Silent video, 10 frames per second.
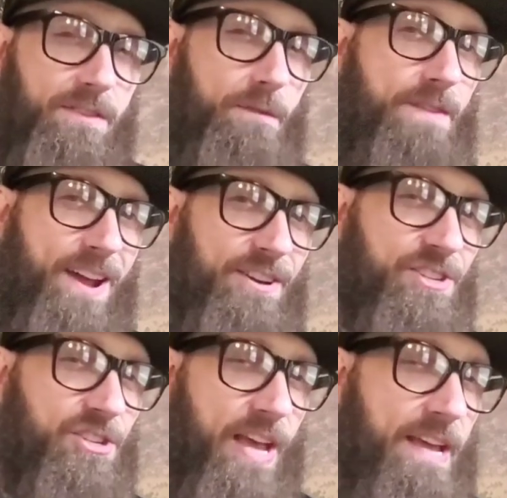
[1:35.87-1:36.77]
The very
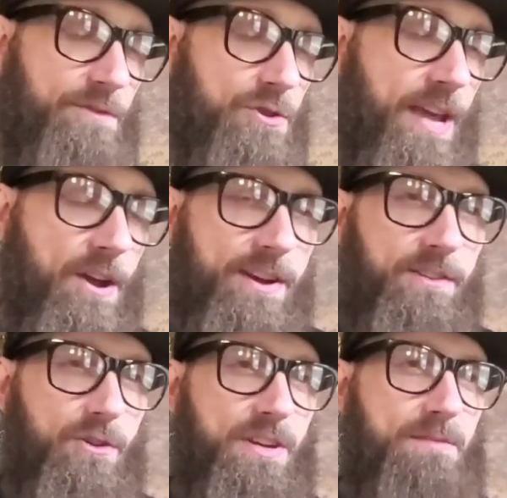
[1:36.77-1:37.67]
Savior
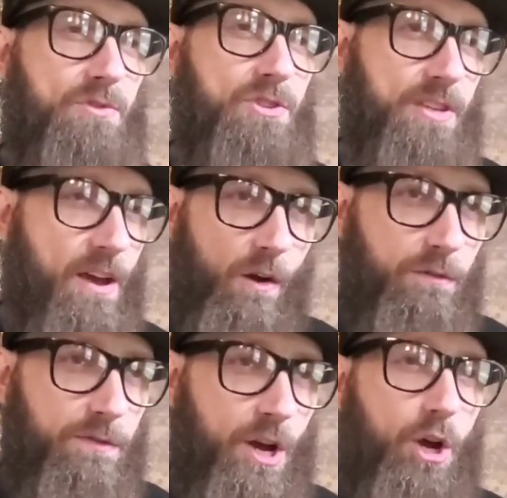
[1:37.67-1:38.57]
character
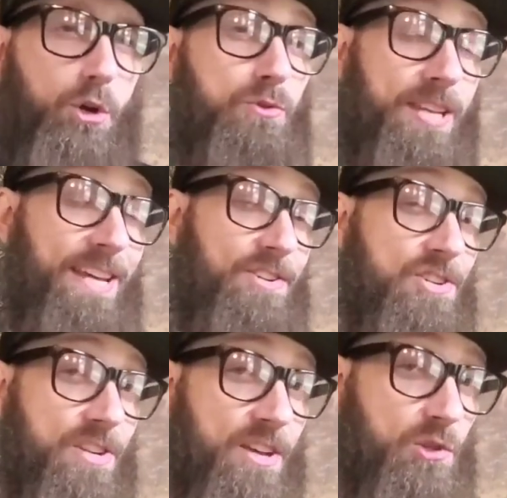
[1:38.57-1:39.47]
himself, who
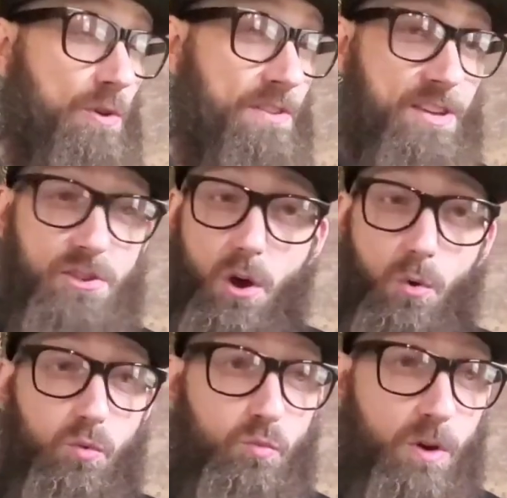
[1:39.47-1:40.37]
teaches us with his
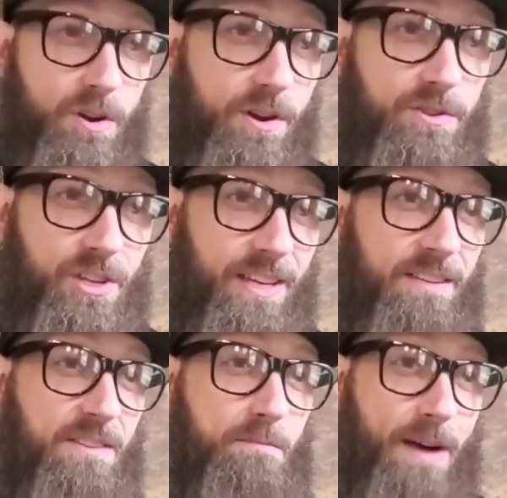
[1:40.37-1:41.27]
own words
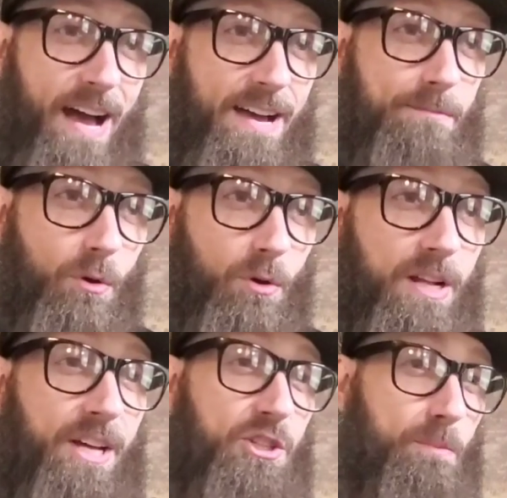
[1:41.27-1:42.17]
in the Bible
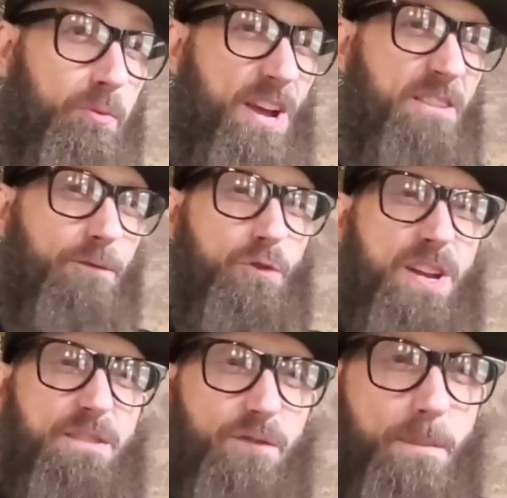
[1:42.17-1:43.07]
to break
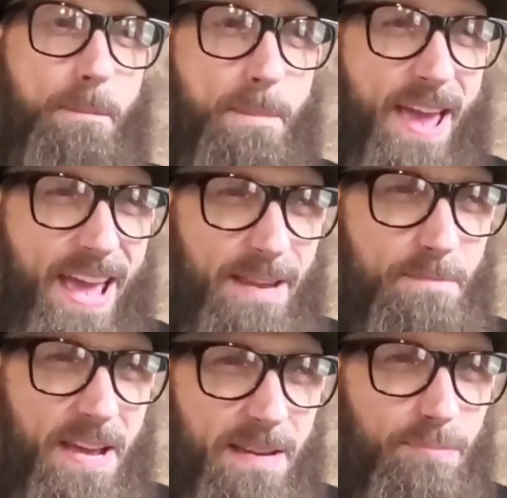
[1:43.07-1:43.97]
free from
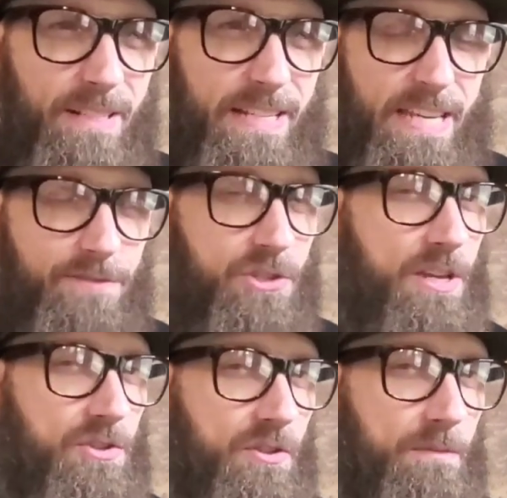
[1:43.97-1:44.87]
man-made belief
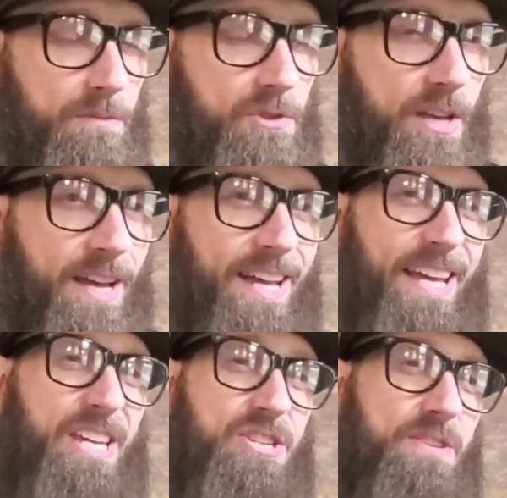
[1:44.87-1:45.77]
systems,
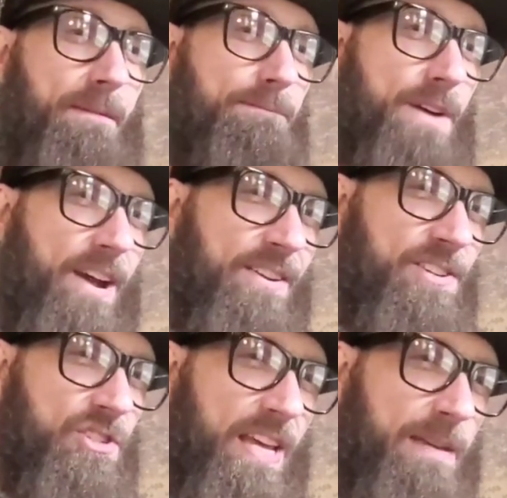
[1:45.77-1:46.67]
is the very
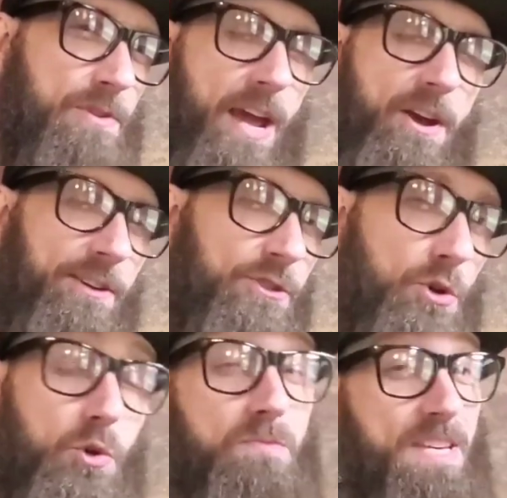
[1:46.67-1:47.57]
same character
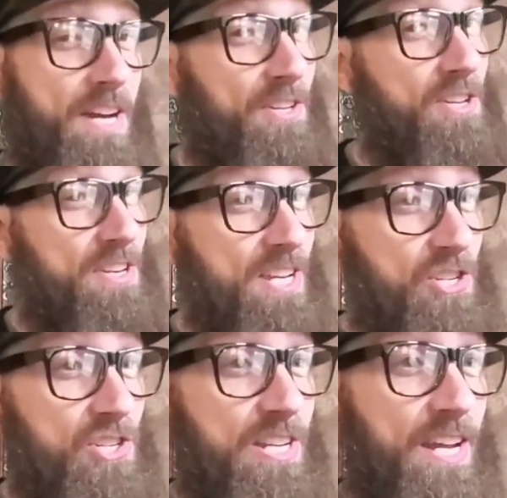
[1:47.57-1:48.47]
whom the
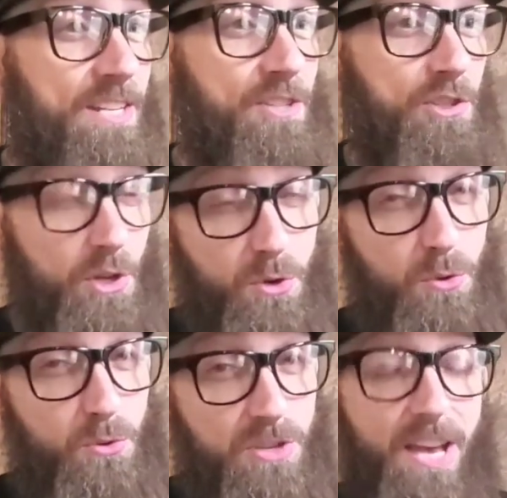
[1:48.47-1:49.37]
uninitiated
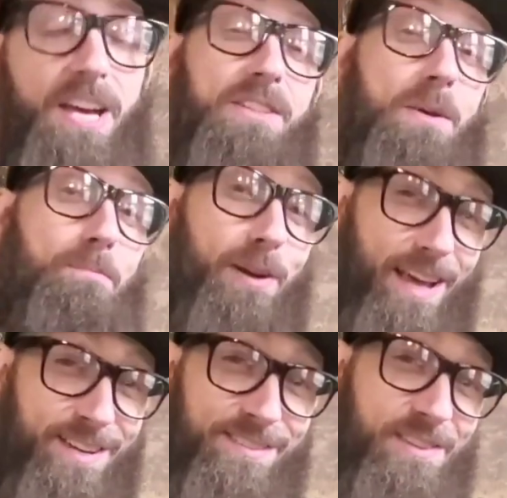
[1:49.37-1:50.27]
use to
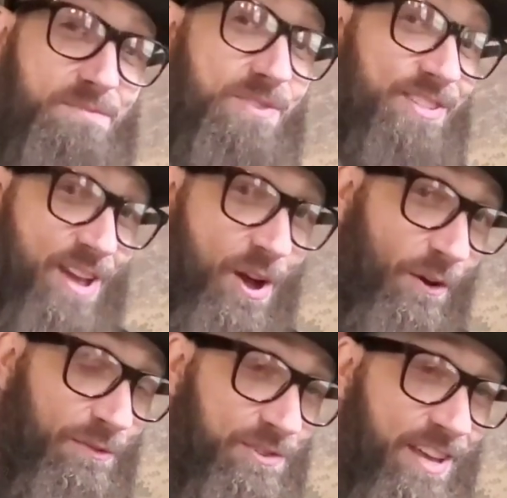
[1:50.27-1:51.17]
place
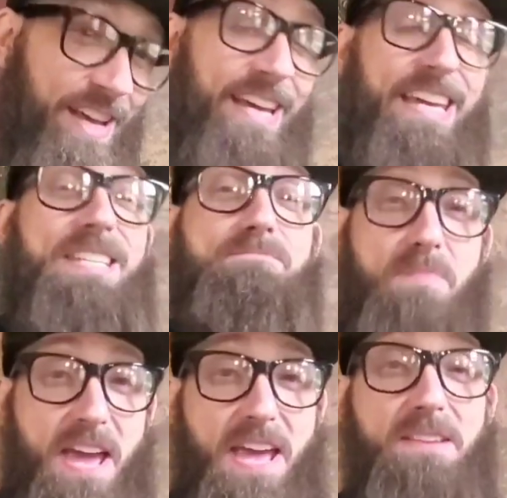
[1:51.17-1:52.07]
themselves in
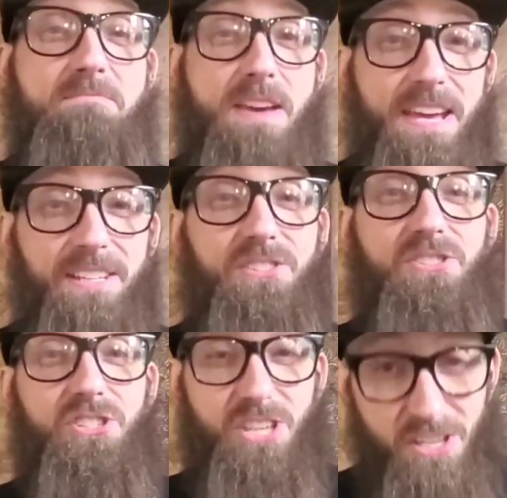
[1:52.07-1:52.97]
man-made
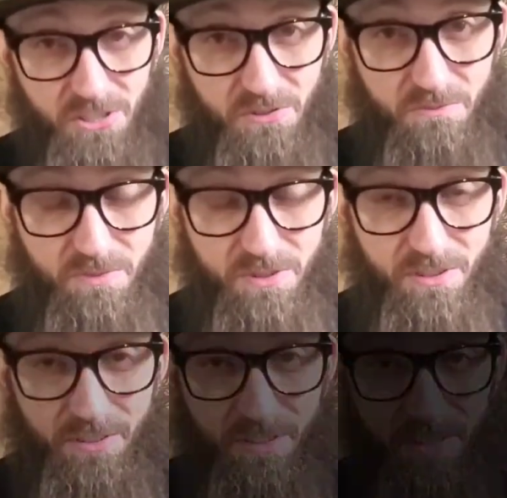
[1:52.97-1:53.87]
systems.